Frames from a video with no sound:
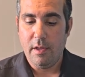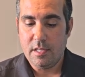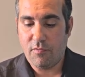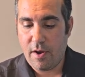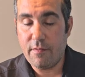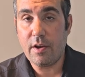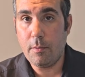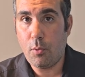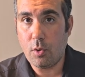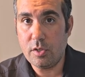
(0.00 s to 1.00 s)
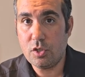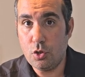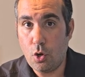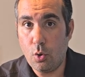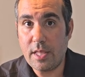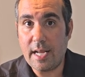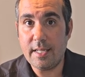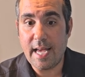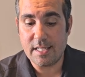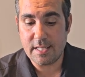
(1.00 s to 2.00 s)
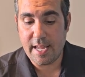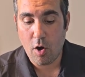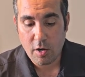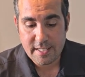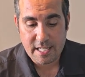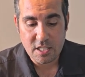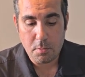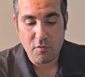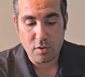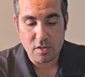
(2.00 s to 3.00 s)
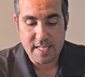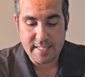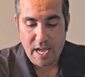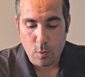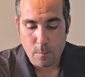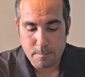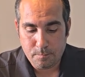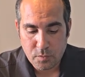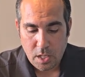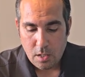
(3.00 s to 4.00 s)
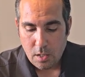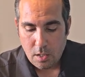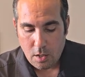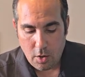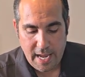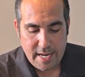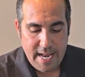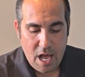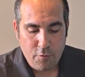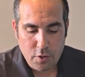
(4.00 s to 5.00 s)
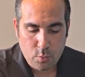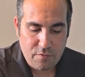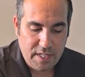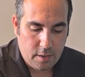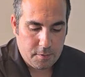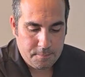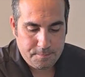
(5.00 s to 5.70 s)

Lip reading: It's very, very important to know that, yes, they are tested before they're sent out. Okay, now for the reveal.